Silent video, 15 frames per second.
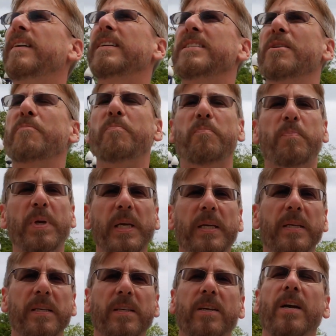It's a
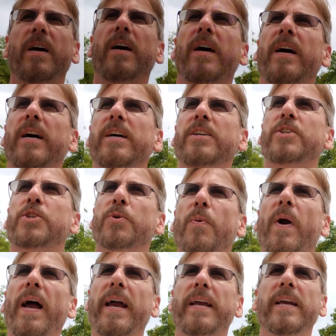big
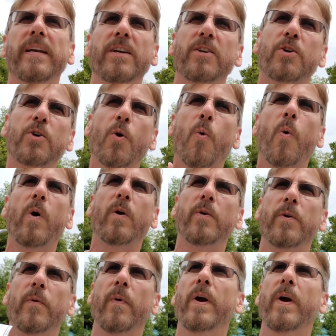dragon coiled